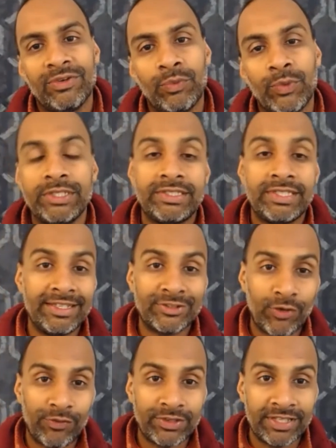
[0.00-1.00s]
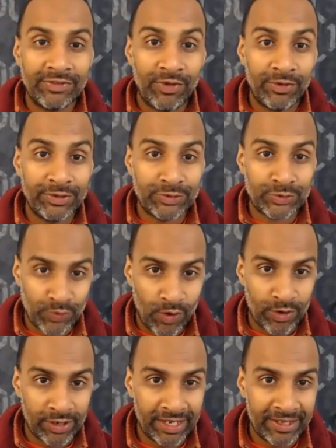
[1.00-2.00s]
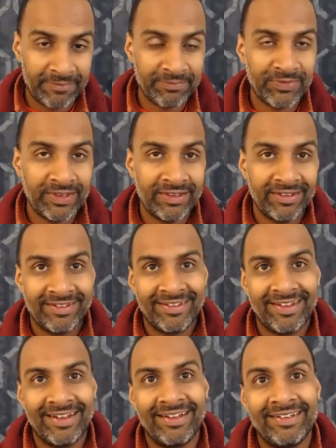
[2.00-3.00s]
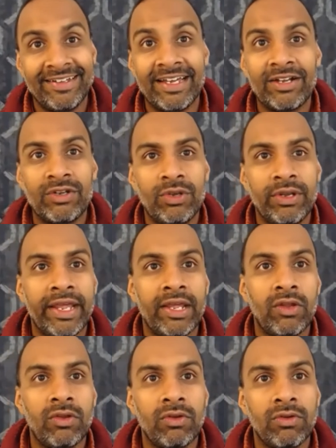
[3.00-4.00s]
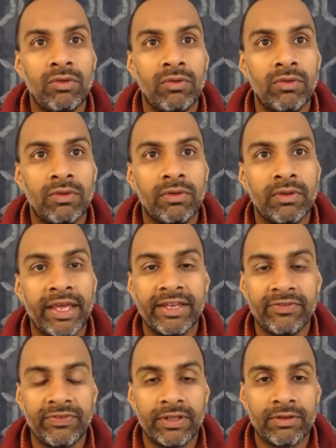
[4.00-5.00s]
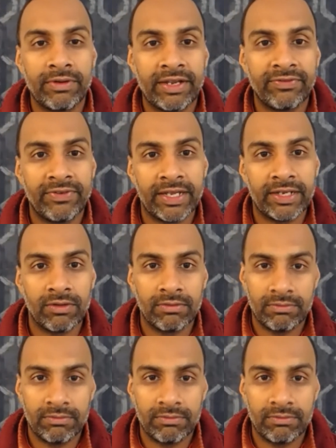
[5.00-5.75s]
We see this obviously very strongly now today, AFL Grand Final.